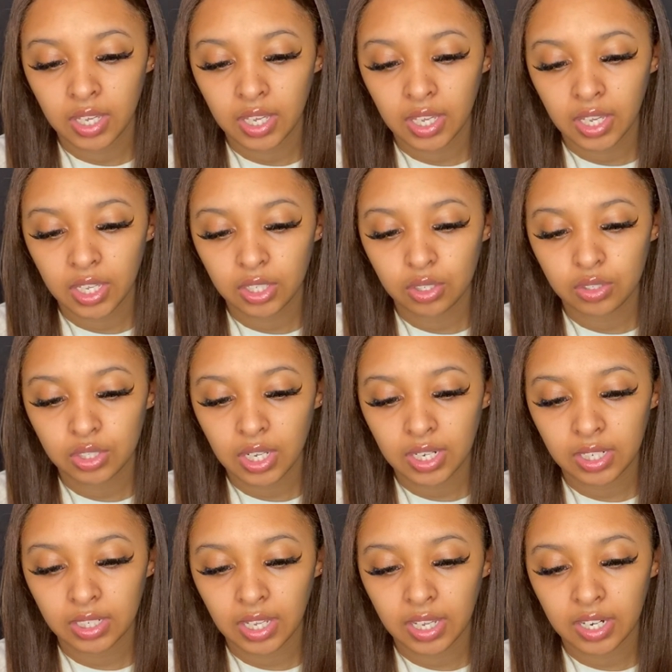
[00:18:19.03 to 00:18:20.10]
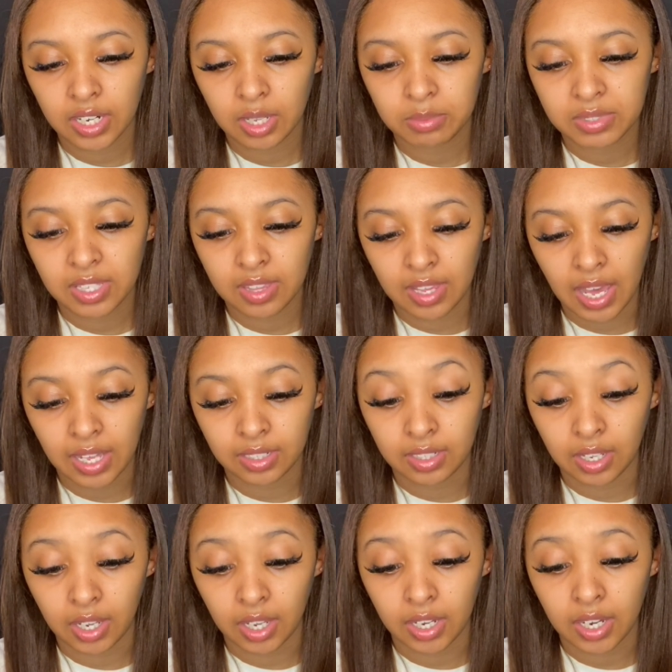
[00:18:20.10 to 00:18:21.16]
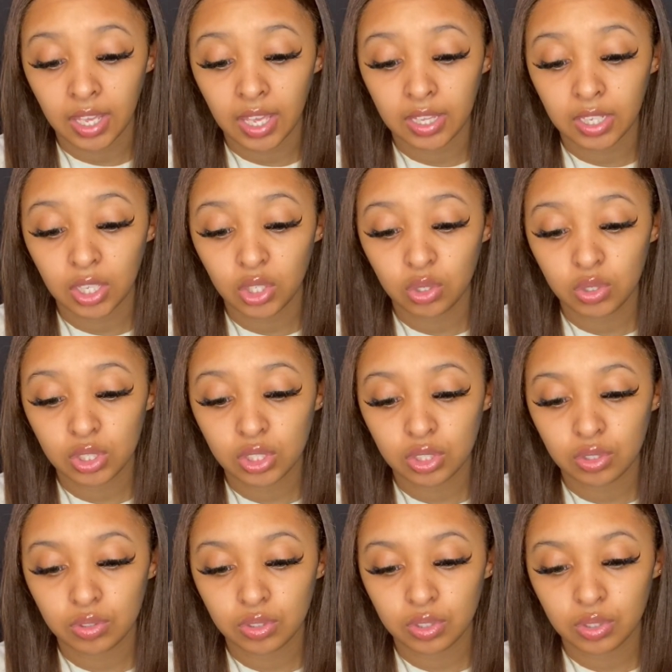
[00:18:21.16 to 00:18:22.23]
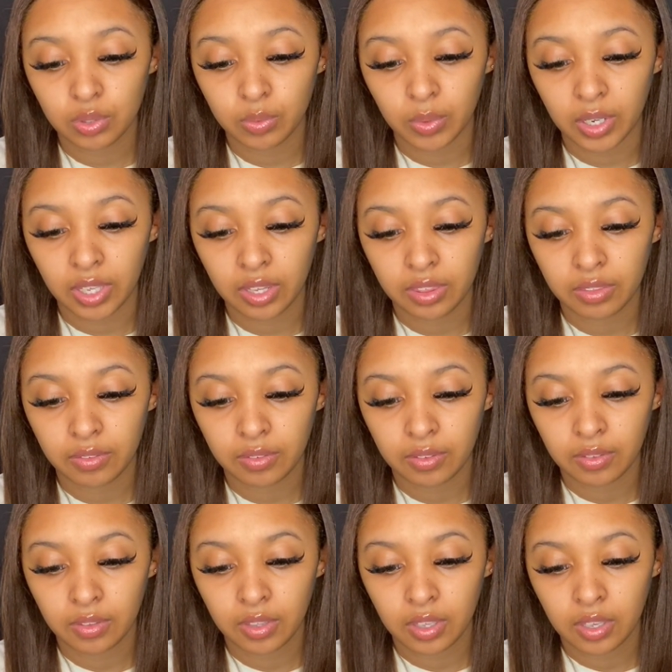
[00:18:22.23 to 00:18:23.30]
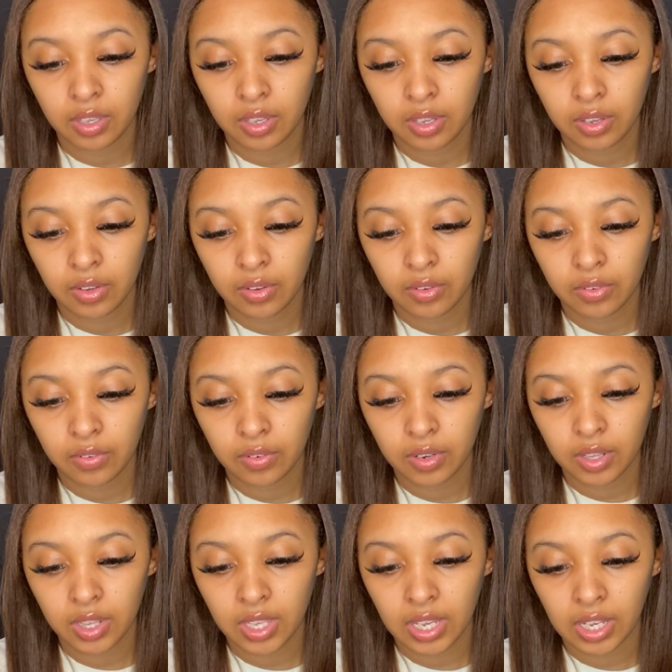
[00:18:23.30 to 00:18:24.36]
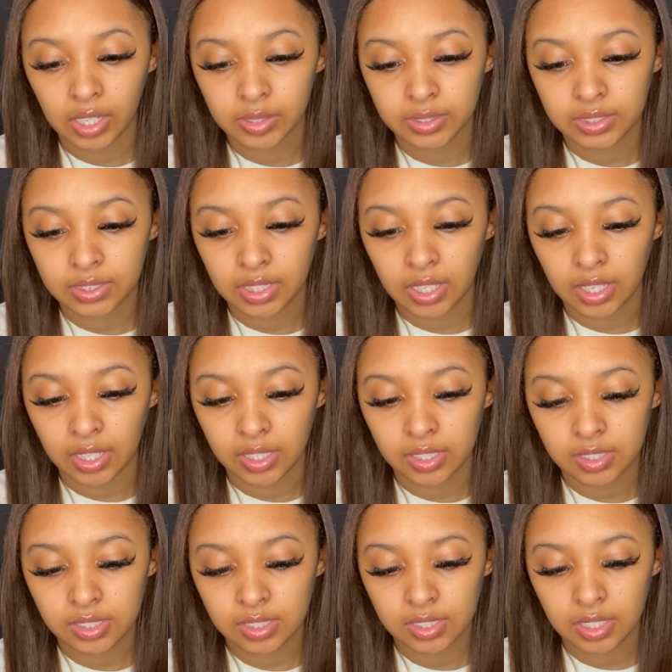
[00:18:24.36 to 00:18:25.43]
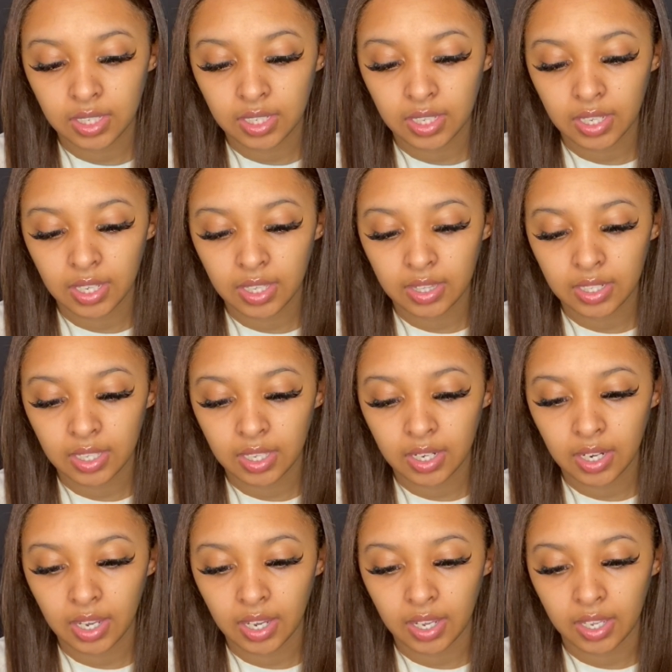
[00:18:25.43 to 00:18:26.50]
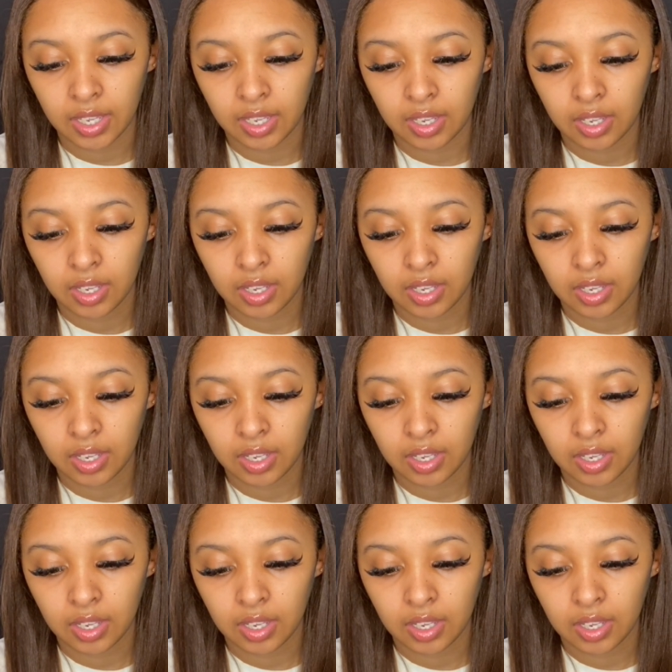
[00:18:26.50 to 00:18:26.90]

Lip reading: and you try to line it up to that line, and then you just use the width for the outsides and then height